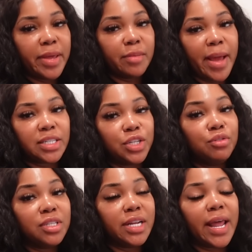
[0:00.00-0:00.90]
made it back to
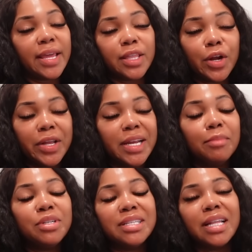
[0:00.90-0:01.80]
Houston at 8.30 and
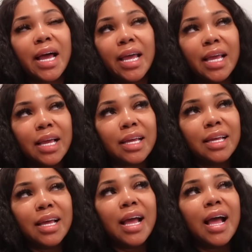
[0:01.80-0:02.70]
I'm just like,
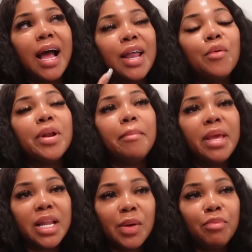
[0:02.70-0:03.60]
I don't want to
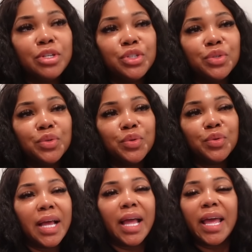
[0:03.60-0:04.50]
meet up with you
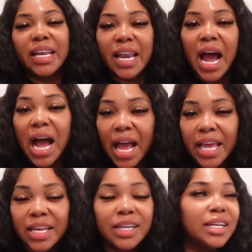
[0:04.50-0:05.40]
at 9
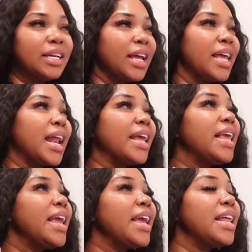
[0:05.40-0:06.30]
and I
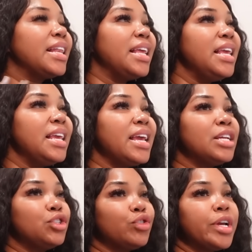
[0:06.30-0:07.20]
can't eat
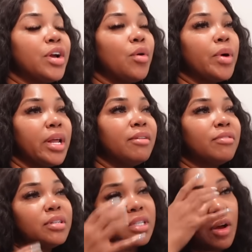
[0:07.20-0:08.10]
and drink or
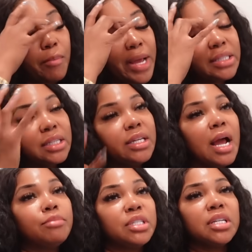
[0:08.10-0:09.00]
whatever. So basically
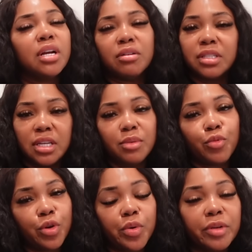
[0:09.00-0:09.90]
I'm just going to go see him
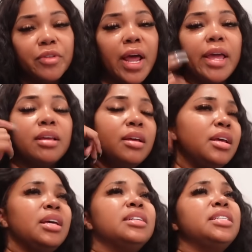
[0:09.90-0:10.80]
real quick for like
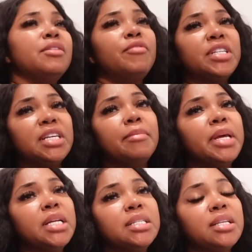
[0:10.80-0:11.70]
10, 15
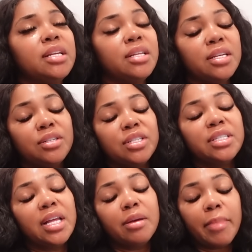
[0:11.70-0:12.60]
minutes and then just
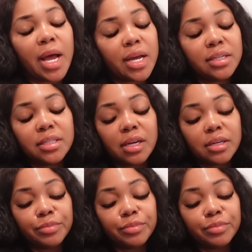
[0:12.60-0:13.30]
tell him bye. So